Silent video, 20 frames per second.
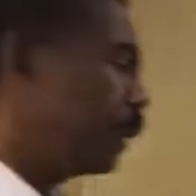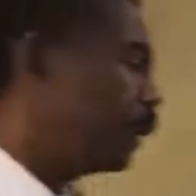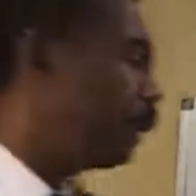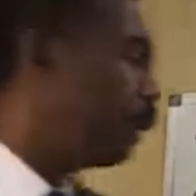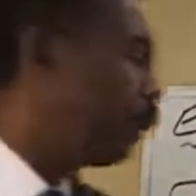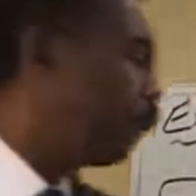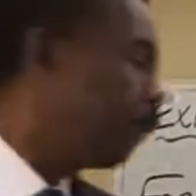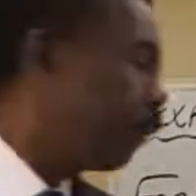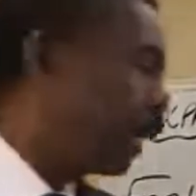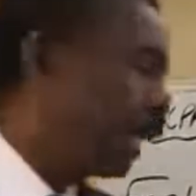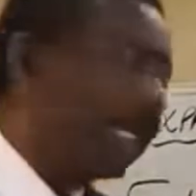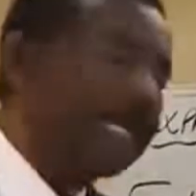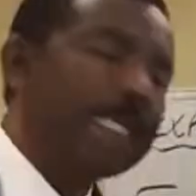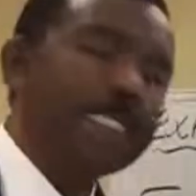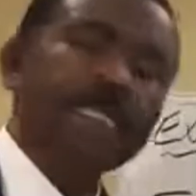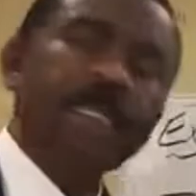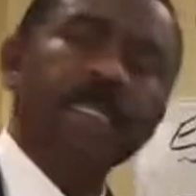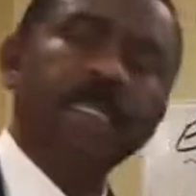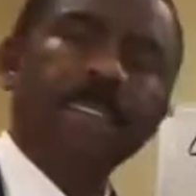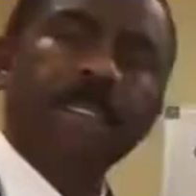is
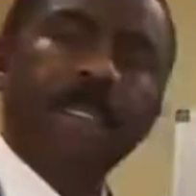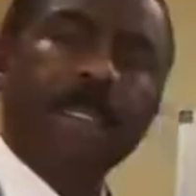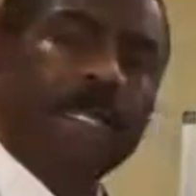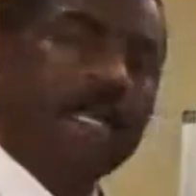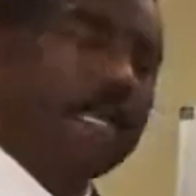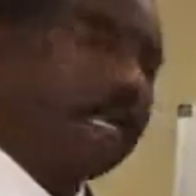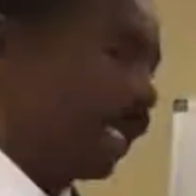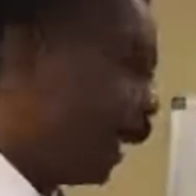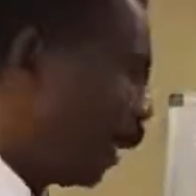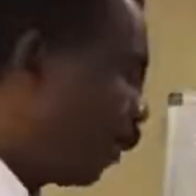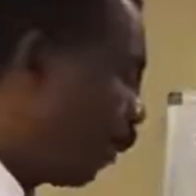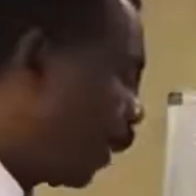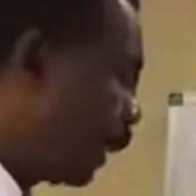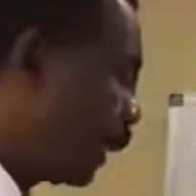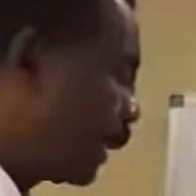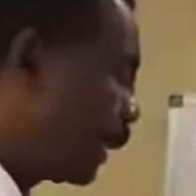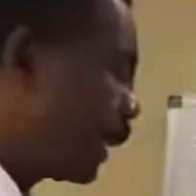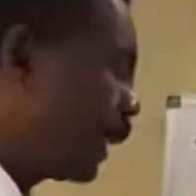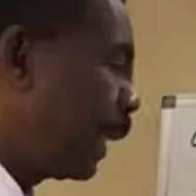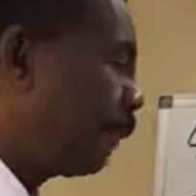4x, and what
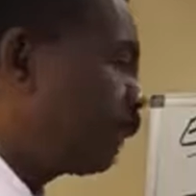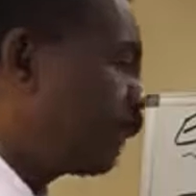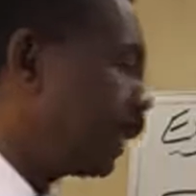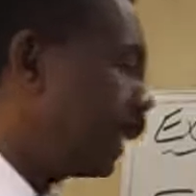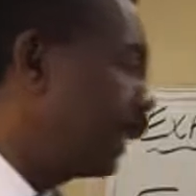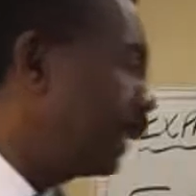is left